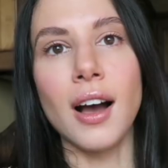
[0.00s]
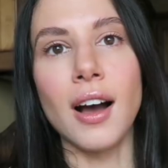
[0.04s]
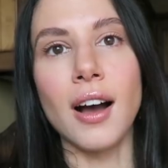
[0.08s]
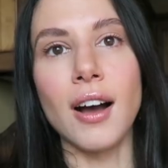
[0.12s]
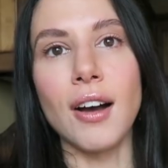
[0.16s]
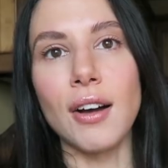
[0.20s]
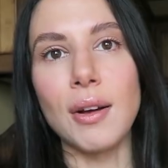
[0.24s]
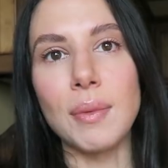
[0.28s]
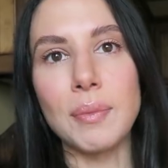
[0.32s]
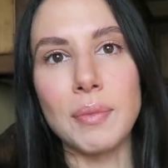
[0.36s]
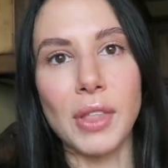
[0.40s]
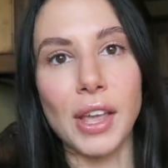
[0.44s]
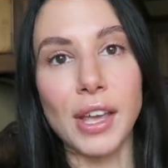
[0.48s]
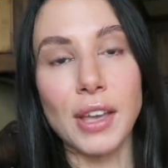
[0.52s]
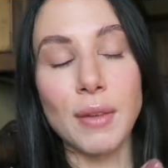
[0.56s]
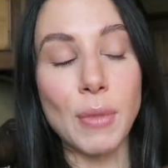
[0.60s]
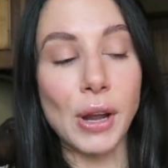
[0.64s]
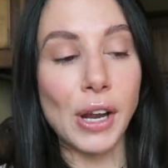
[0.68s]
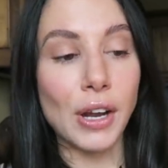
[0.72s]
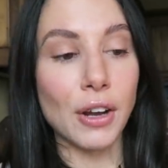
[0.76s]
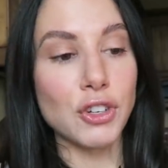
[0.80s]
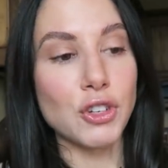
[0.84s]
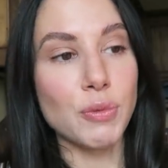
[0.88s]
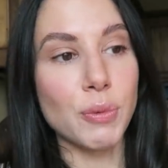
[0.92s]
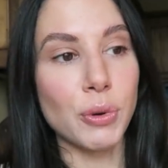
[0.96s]
um, like in
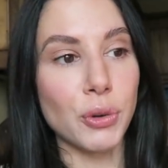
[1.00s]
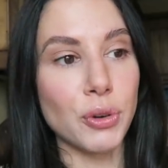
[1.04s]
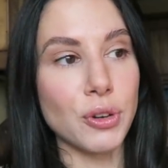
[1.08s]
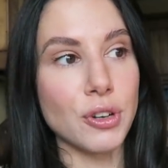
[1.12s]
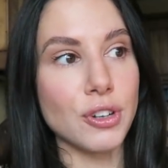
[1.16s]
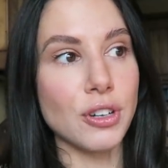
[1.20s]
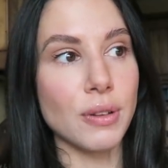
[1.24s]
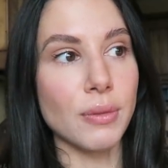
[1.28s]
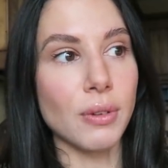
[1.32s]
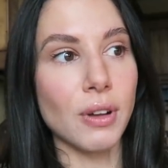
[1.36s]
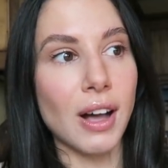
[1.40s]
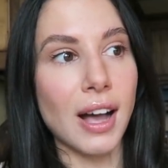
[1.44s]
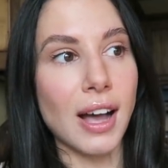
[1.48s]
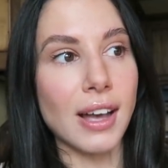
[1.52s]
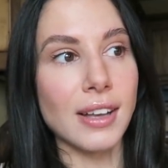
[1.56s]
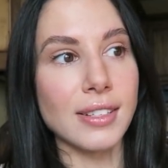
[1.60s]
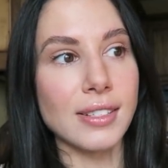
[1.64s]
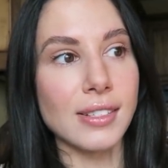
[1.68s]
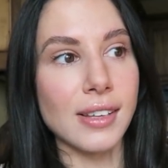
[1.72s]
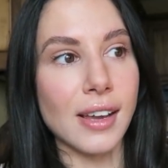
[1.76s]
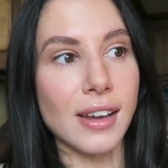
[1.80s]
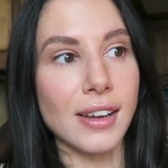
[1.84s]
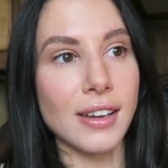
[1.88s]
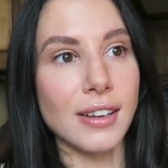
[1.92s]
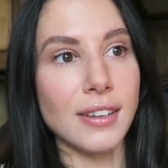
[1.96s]
my entrepreneurship class,
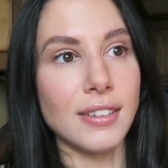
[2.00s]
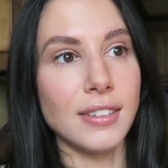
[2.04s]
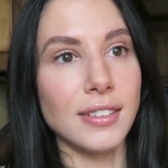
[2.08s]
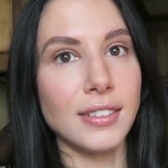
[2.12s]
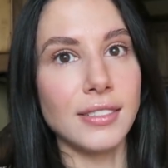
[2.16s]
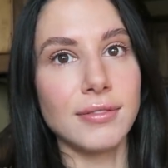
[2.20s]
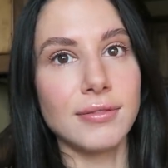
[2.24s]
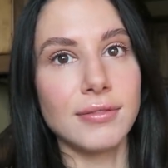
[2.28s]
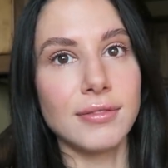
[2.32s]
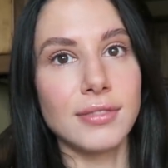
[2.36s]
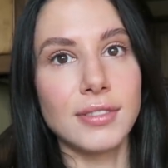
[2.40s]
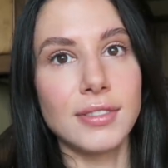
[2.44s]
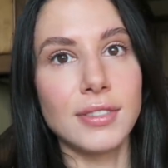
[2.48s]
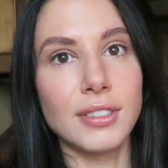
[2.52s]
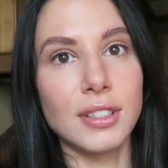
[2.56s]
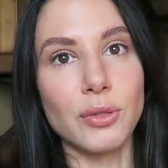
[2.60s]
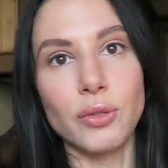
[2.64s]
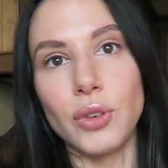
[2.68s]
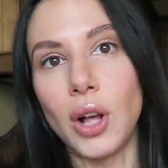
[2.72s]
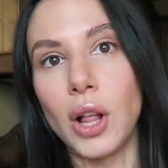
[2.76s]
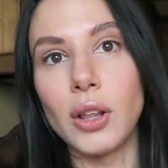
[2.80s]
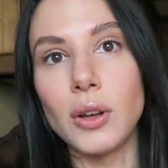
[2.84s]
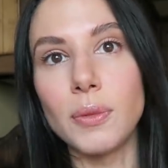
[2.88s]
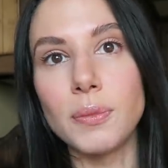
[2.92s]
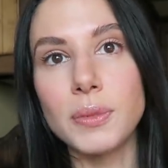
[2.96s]
I
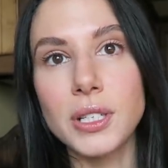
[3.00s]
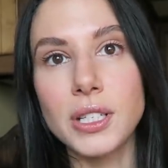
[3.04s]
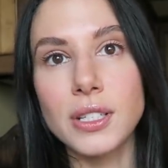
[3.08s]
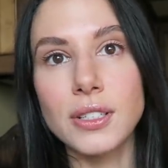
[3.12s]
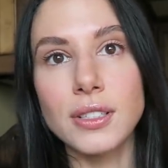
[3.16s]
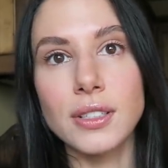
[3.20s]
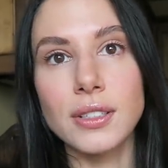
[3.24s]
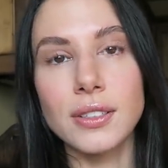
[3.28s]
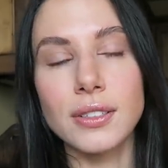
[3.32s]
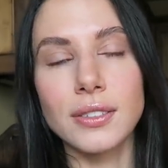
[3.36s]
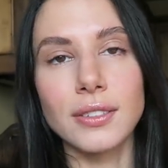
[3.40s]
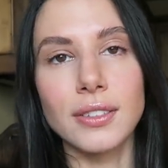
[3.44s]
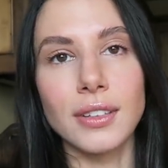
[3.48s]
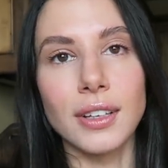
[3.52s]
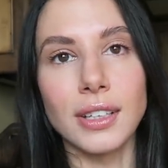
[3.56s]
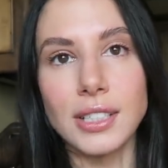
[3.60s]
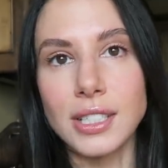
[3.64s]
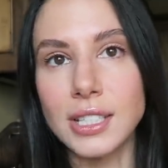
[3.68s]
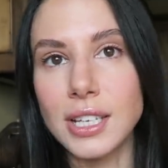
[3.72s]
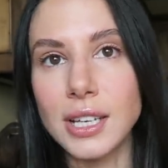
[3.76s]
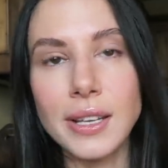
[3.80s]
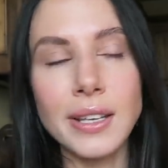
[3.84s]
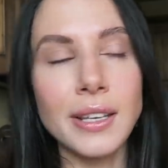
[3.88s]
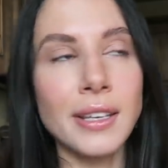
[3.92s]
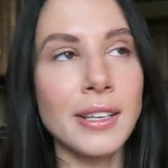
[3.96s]
developed a
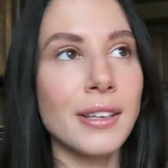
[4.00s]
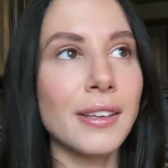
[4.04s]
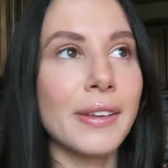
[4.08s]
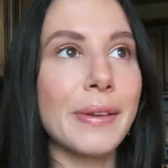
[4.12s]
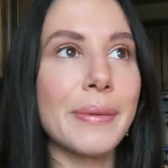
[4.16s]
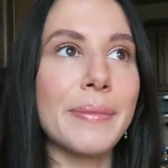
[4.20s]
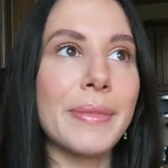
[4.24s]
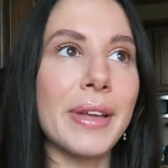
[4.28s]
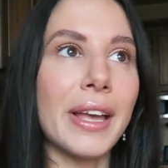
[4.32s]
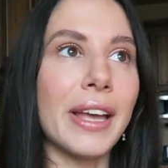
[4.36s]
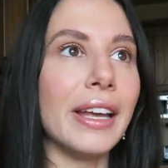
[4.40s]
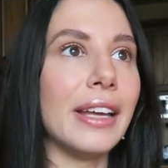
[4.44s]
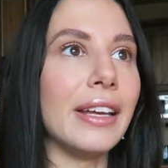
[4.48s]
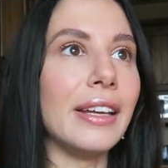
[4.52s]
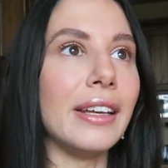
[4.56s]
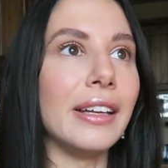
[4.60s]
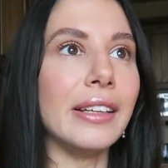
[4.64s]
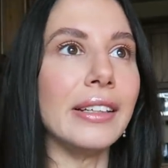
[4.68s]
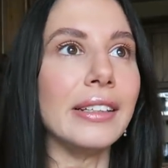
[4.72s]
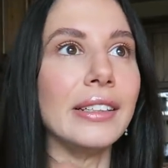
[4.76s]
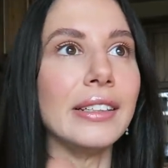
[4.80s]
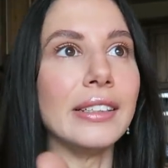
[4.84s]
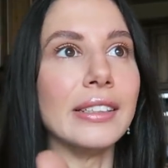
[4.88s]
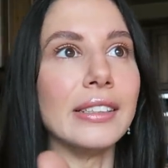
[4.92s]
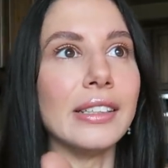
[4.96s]
team,
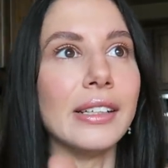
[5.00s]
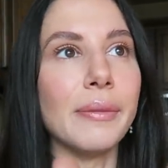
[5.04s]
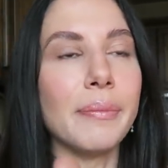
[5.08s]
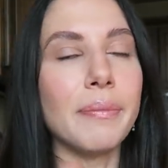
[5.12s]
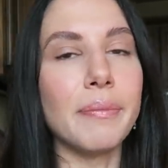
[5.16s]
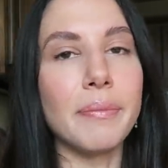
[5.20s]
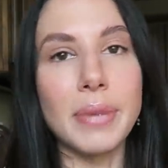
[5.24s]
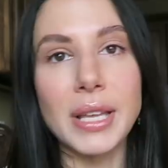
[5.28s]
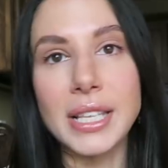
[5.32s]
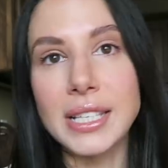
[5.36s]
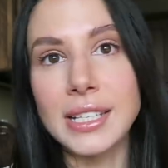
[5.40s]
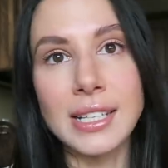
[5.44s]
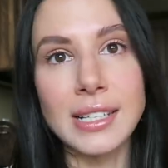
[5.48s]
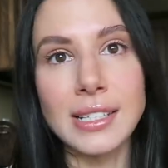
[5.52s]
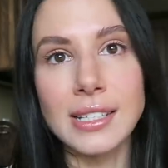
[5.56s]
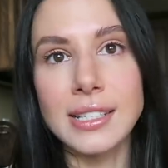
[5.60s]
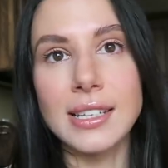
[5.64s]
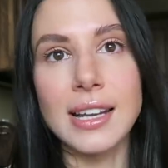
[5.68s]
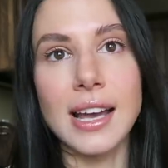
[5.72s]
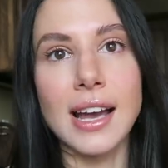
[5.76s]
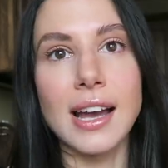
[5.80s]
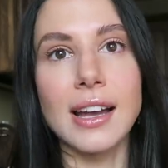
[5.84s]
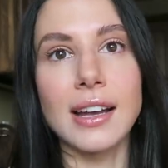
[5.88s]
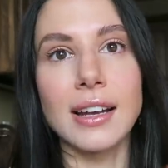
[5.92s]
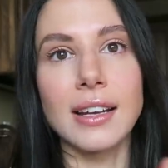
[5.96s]
a business
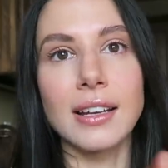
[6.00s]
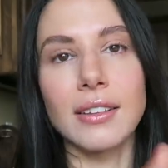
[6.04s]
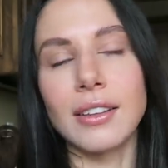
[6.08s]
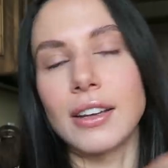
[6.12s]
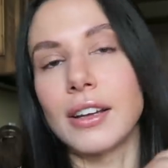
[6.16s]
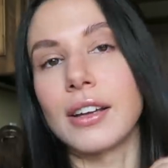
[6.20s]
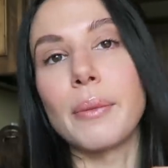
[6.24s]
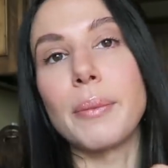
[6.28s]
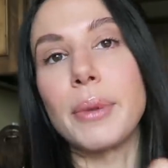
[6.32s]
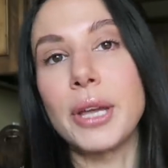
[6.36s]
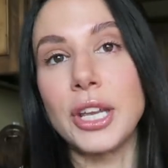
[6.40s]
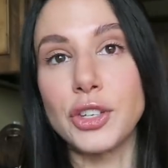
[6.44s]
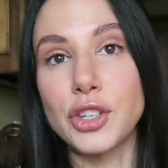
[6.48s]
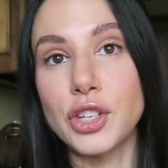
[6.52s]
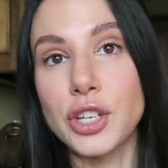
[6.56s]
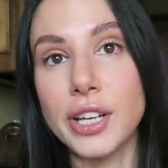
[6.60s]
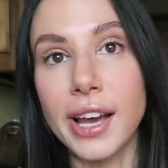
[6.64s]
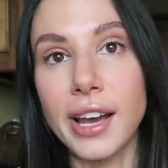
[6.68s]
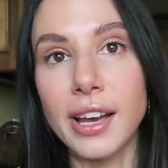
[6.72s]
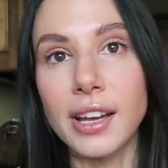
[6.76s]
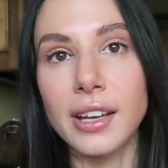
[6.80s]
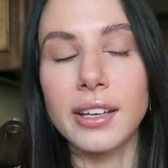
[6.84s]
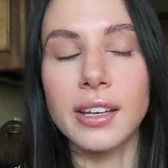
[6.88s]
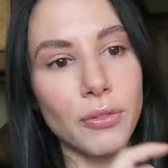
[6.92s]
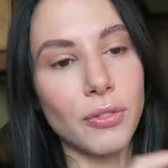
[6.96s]
deck, like a pitch
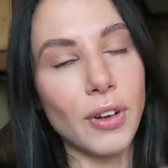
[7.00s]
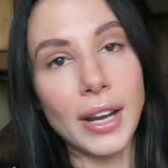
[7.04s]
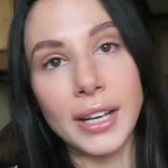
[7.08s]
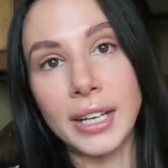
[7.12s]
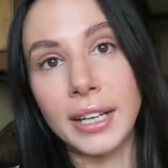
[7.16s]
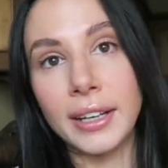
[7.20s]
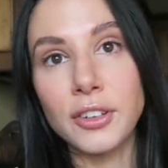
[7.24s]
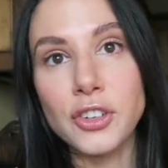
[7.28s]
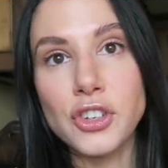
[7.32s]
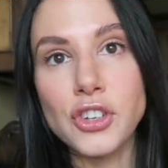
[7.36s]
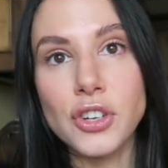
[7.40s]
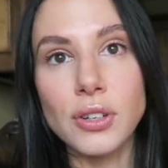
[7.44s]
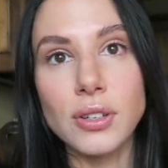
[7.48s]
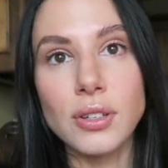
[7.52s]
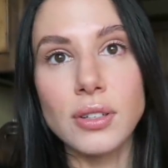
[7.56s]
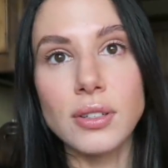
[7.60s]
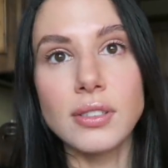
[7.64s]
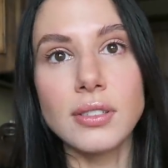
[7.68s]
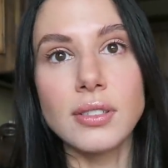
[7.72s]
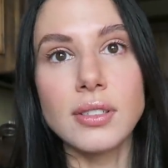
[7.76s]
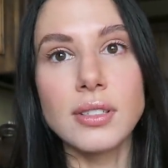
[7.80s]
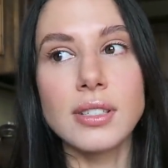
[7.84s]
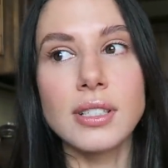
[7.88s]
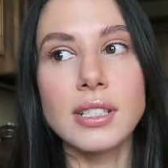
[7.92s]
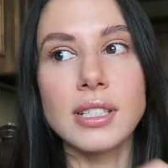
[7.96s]
deck,
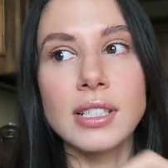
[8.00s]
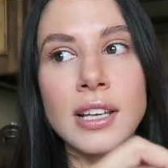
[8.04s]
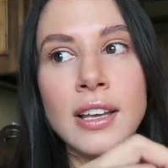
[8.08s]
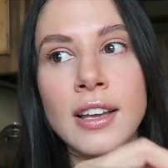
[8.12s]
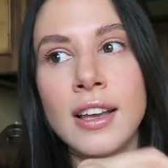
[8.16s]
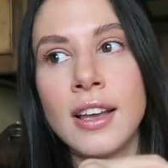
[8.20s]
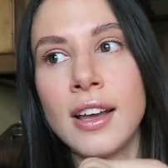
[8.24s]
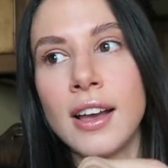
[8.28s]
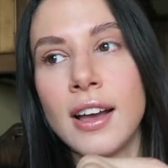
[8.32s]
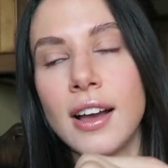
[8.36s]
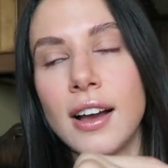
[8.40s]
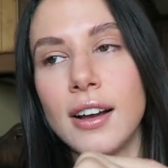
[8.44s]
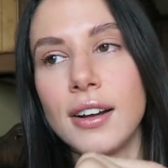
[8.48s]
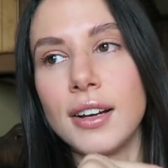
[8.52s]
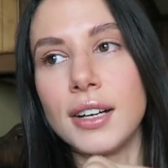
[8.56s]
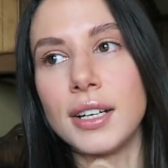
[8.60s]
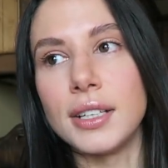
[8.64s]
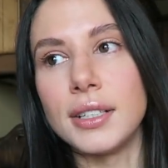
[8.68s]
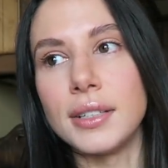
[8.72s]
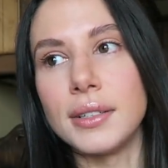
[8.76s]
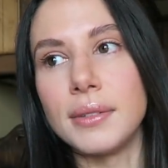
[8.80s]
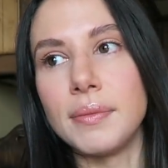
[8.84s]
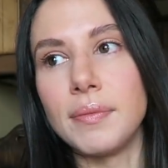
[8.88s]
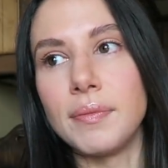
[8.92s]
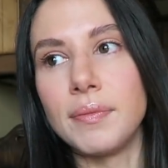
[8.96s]
financials,
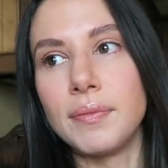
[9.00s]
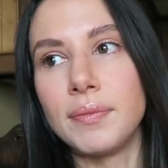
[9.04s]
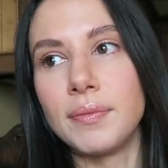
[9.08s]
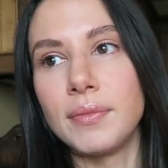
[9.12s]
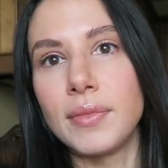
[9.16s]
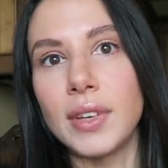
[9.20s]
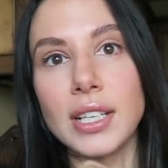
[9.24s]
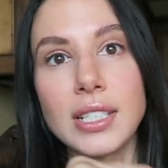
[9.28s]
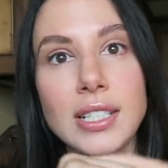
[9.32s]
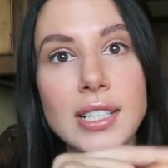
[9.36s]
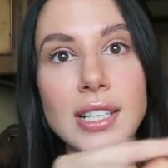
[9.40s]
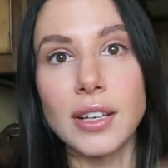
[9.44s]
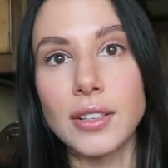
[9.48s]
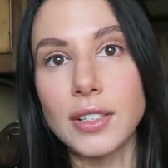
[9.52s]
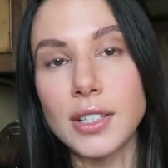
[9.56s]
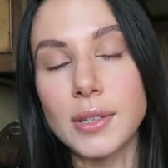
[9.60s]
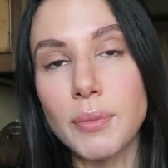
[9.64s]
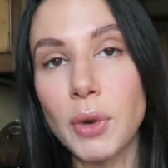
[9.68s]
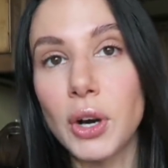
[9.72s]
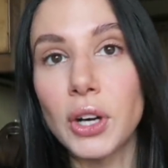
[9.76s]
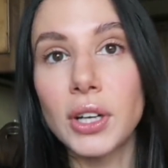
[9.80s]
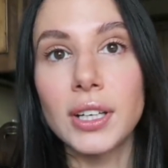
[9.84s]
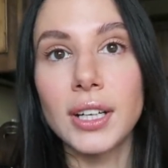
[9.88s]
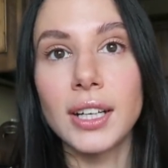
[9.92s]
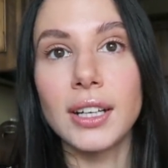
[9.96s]
um, a sales and
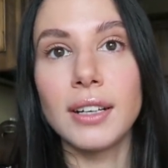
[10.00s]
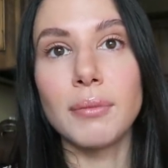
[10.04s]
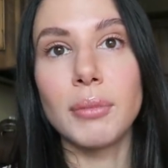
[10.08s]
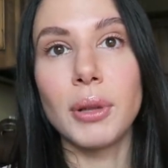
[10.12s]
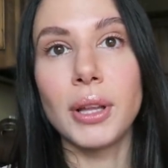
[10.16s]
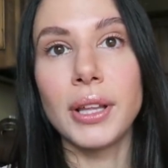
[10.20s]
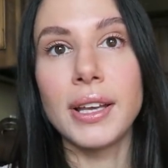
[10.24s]
marketing